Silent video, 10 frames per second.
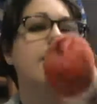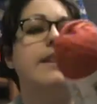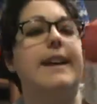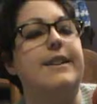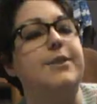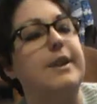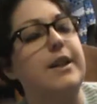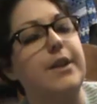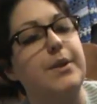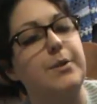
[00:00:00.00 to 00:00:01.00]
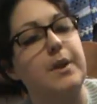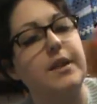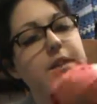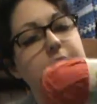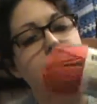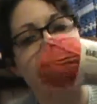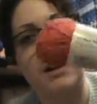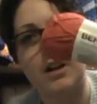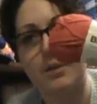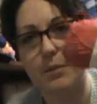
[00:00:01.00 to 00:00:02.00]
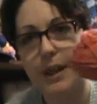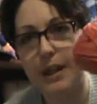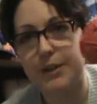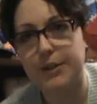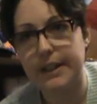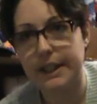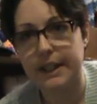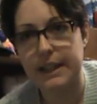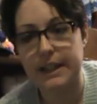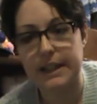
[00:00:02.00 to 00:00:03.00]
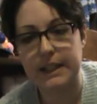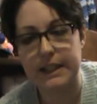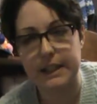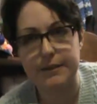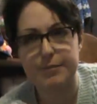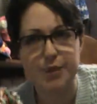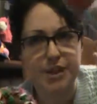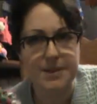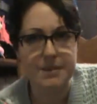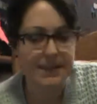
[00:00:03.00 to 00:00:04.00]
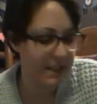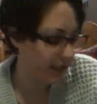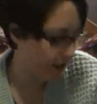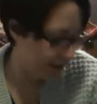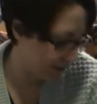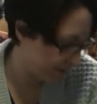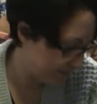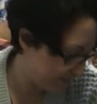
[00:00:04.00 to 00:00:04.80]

Yeah, so I got I got red, green, and then a Christmassy colored,